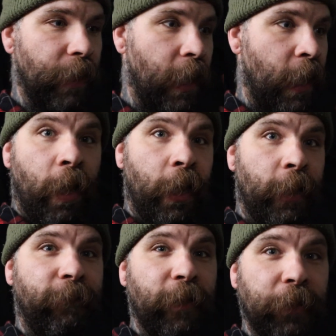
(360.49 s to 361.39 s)
but
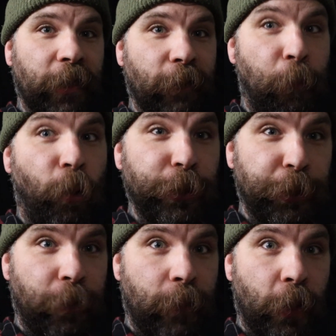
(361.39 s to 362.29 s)
flipped it to
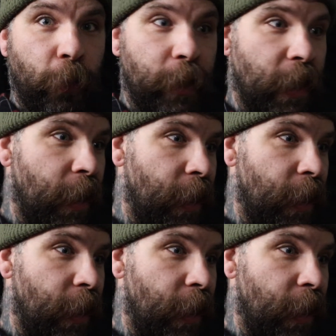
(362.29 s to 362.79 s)
portrait mode,